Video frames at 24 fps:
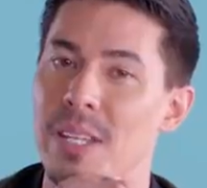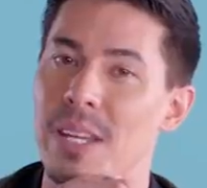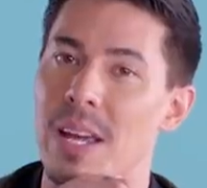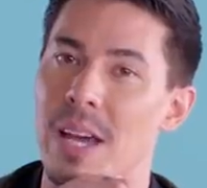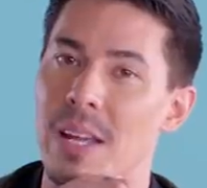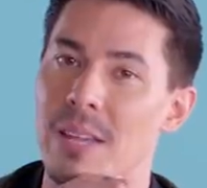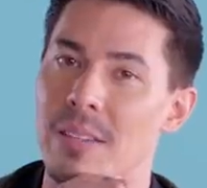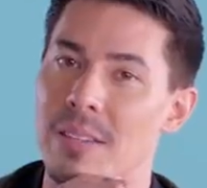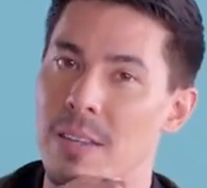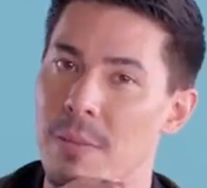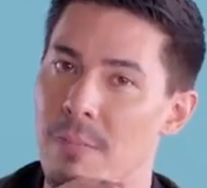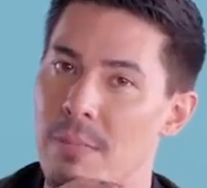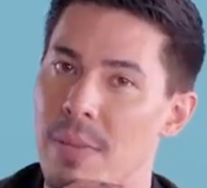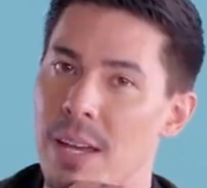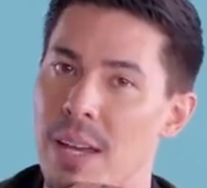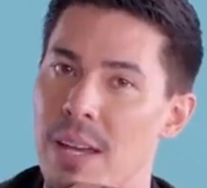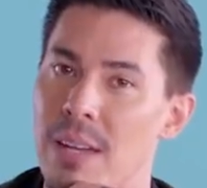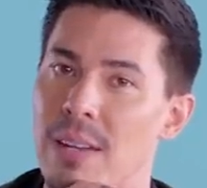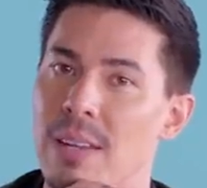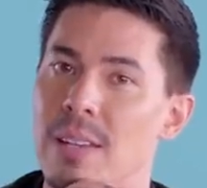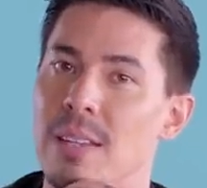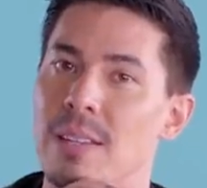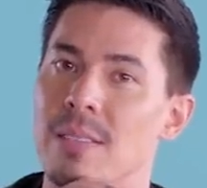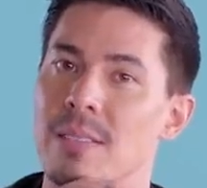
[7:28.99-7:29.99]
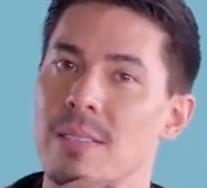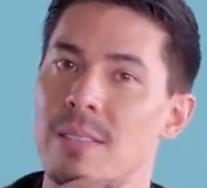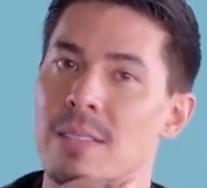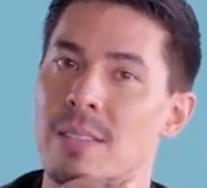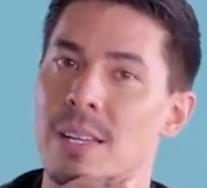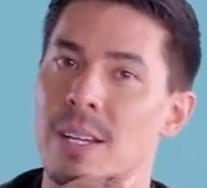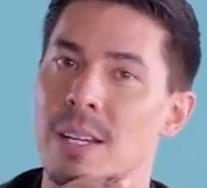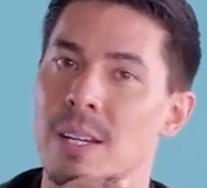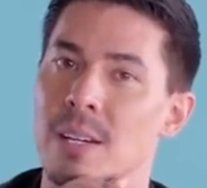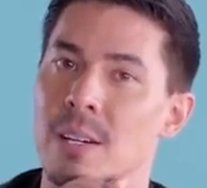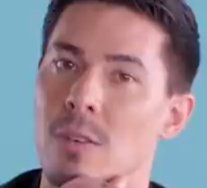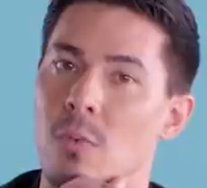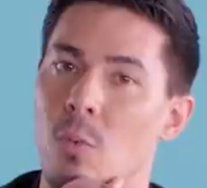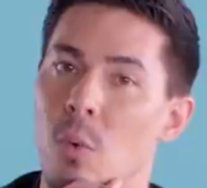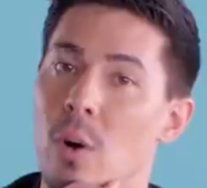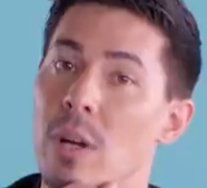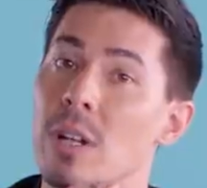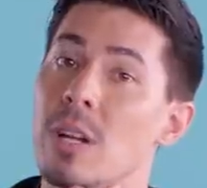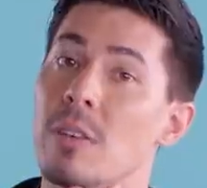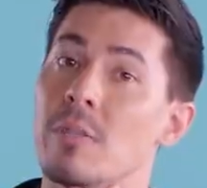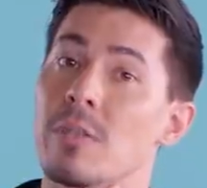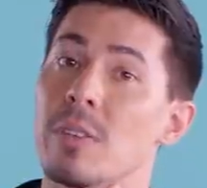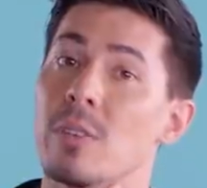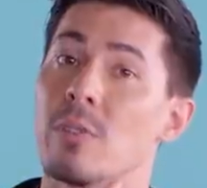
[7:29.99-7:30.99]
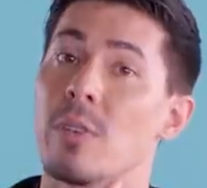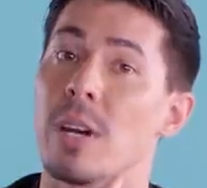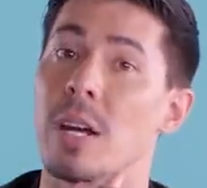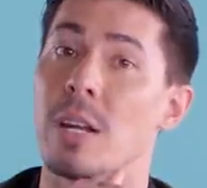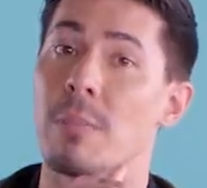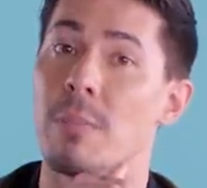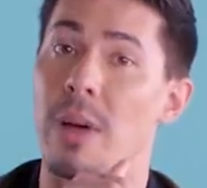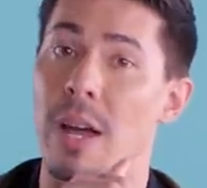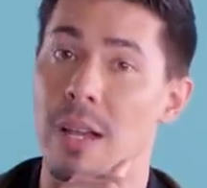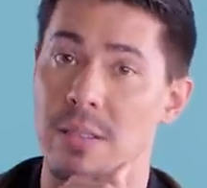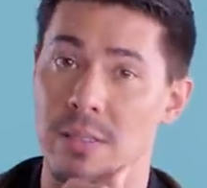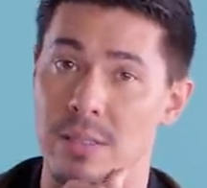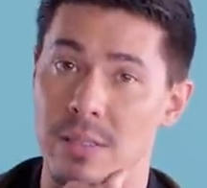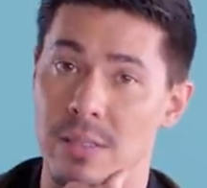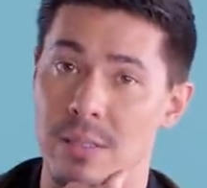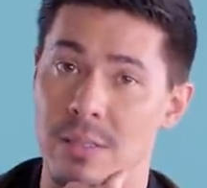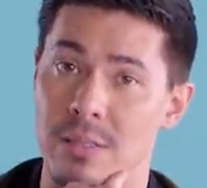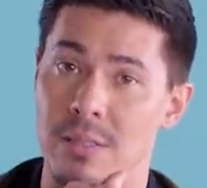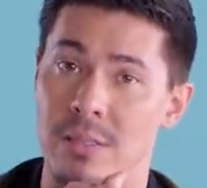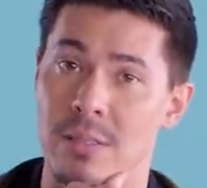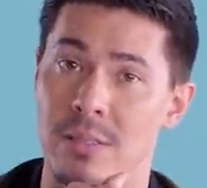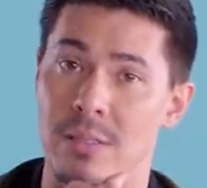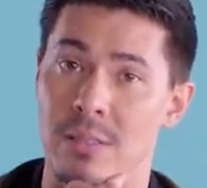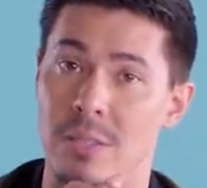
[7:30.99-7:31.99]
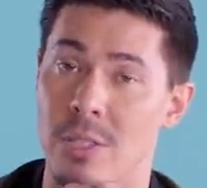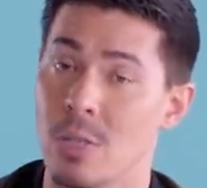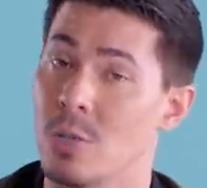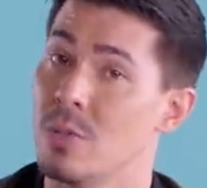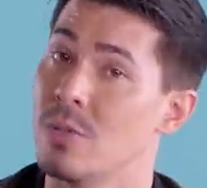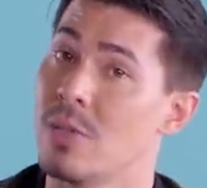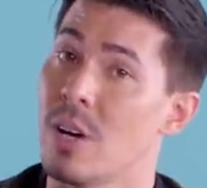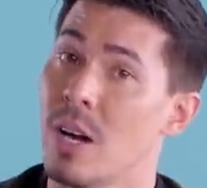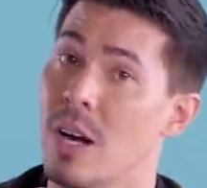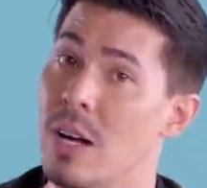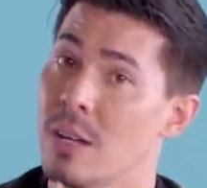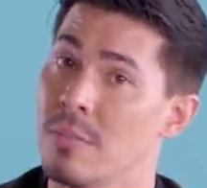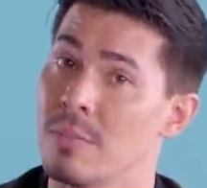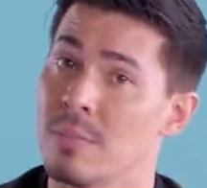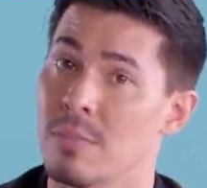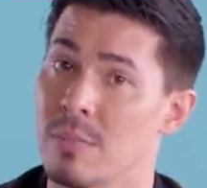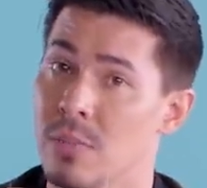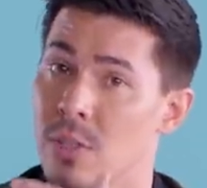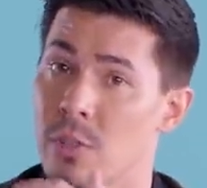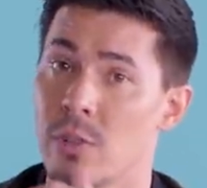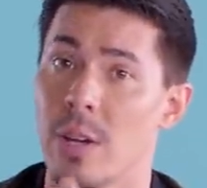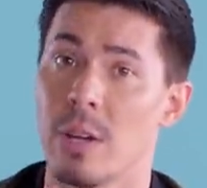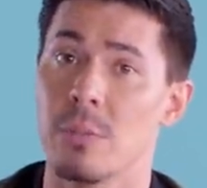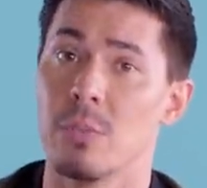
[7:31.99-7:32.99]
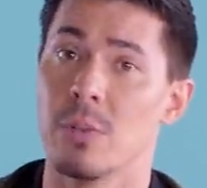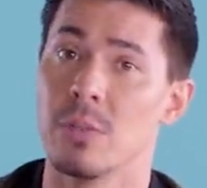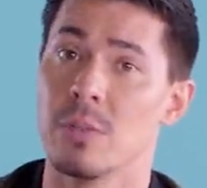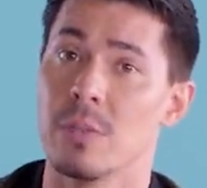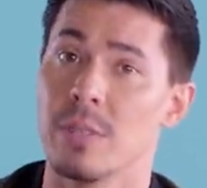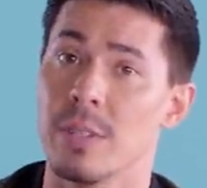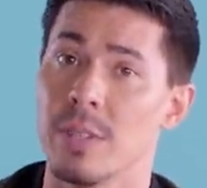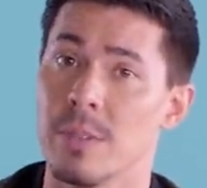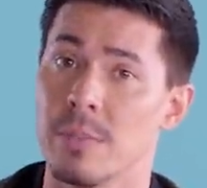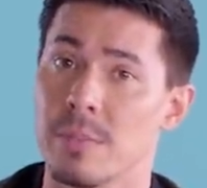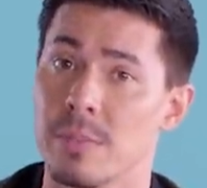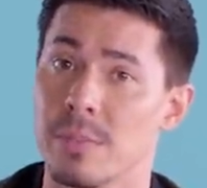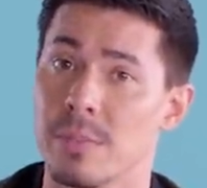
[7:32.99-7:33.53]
But yeah, Ip Man is one of the grandmasters who taught the great Bruce Lee.